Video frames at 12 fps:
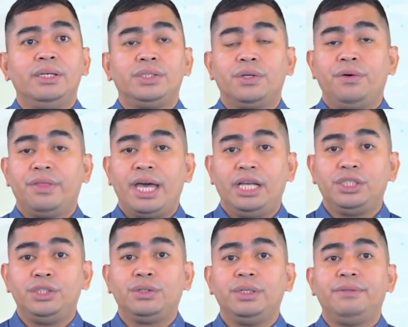So that
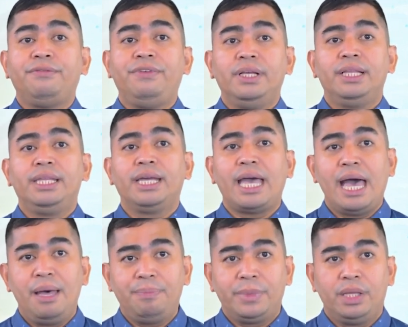you could fill the
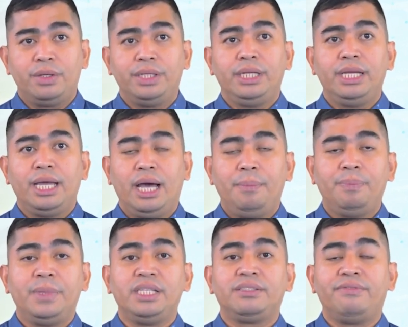gap, the learning gap,
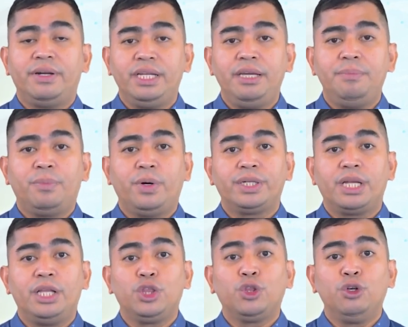it's very
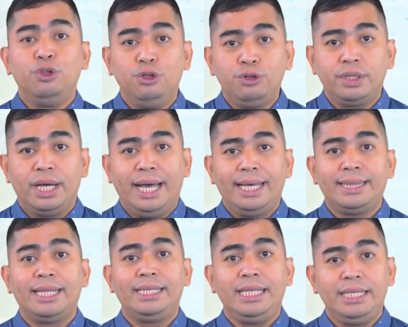important to look at
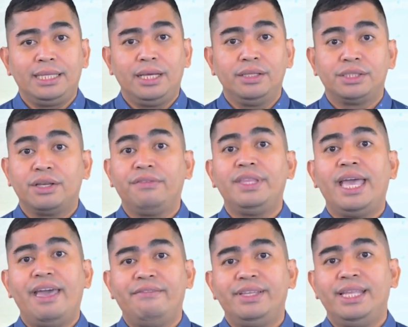the details of the
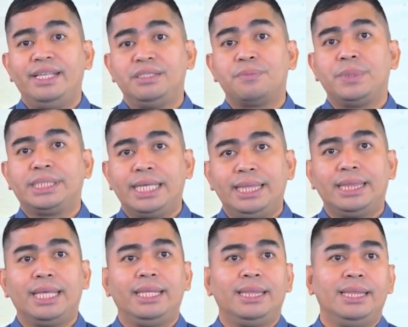evidence
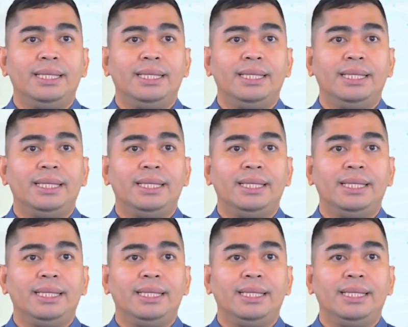presented.